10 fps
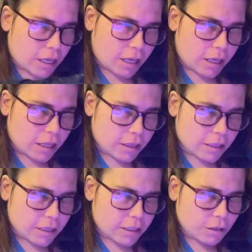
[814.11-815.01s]
And
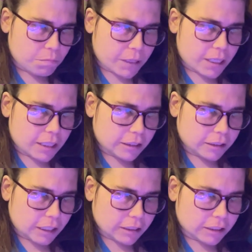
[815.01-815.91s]
this
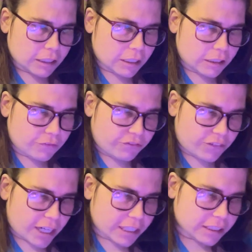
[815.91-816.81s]
project is
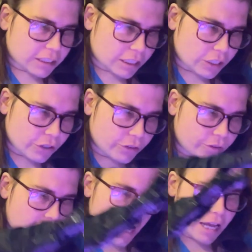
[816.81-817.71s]
fun to do
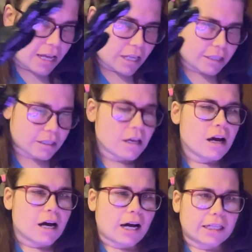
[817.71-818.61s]
at
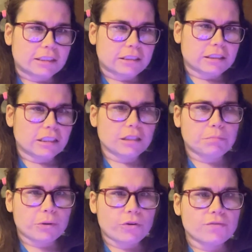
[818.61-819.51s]
a
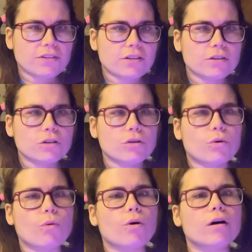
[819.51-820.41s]
sleepover
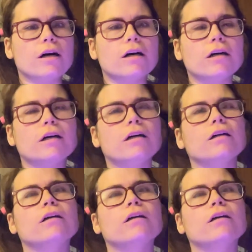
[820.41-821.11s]
or